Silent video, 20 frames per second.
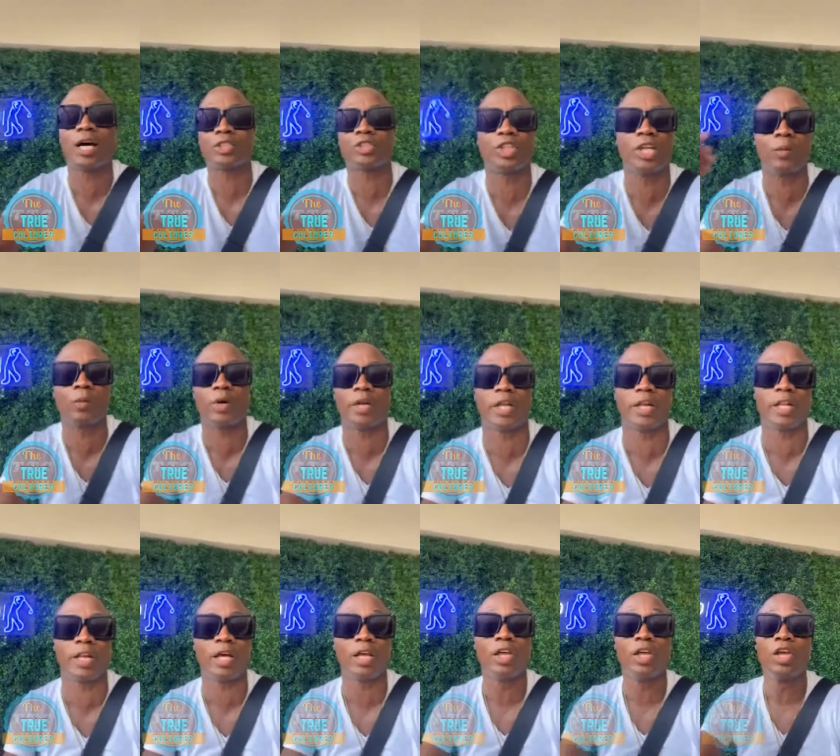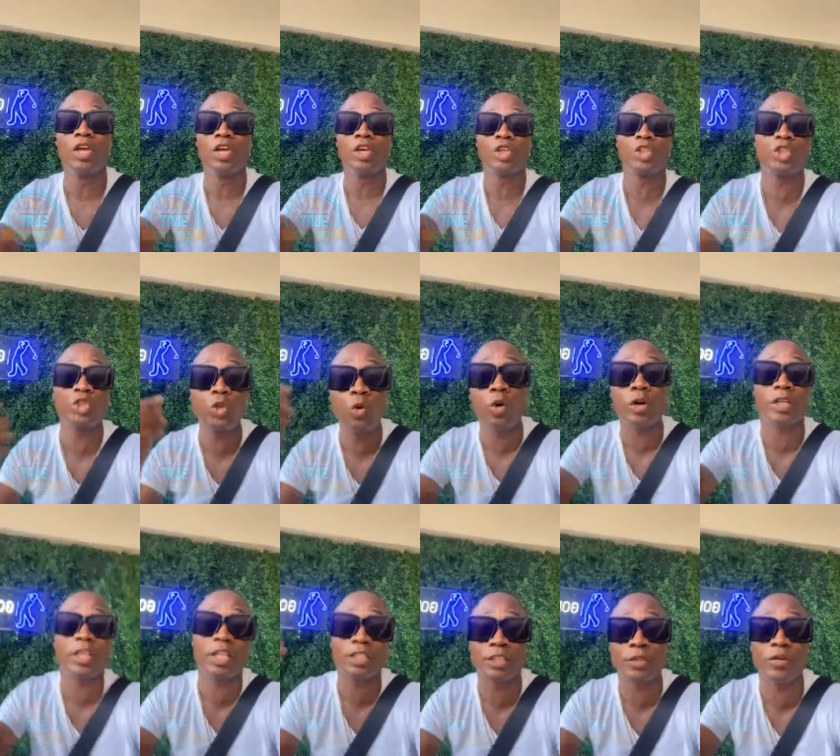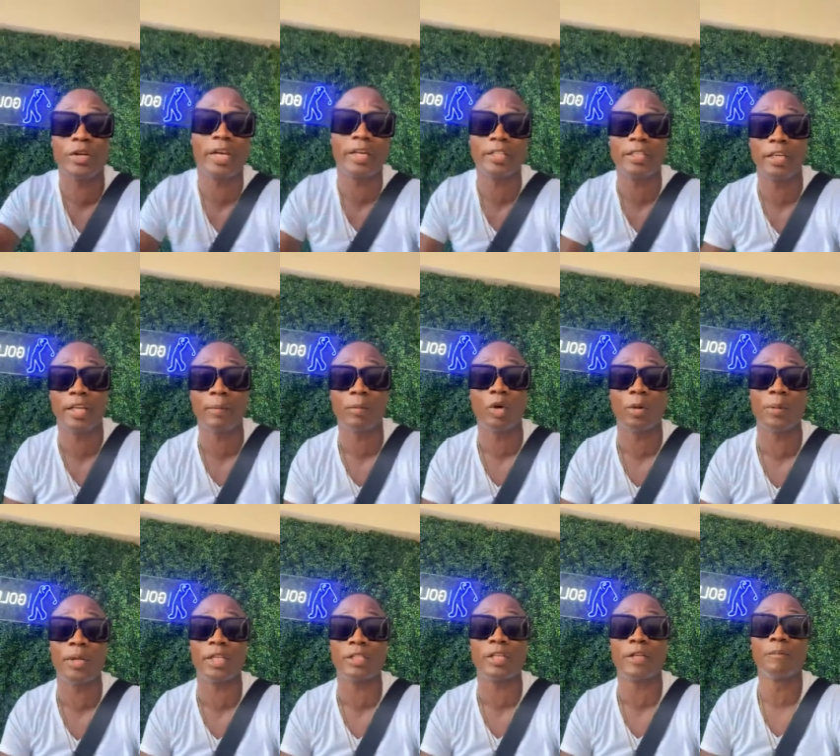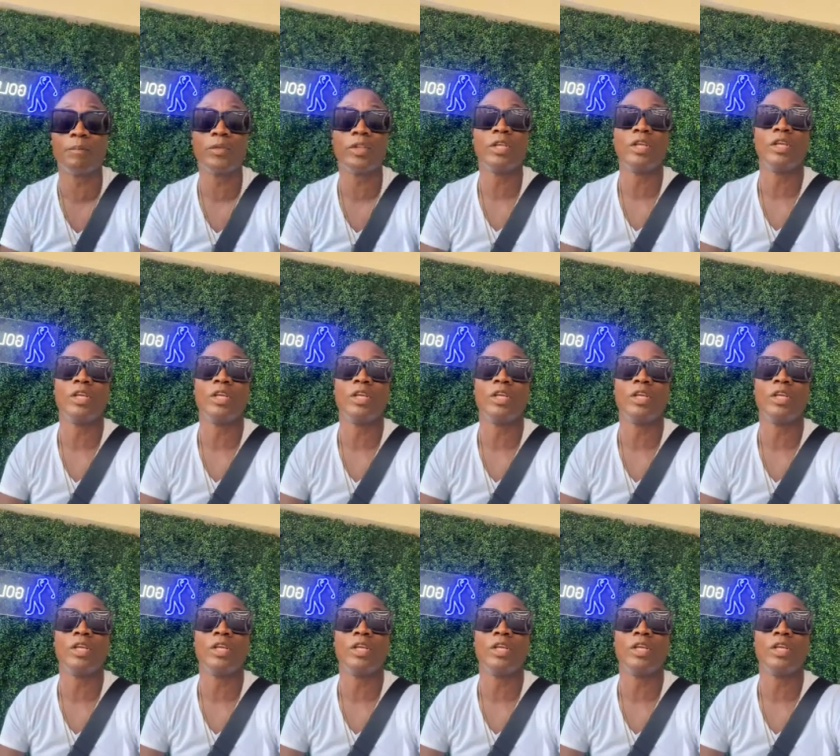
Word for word: talk to them one another, showcase the reality of them community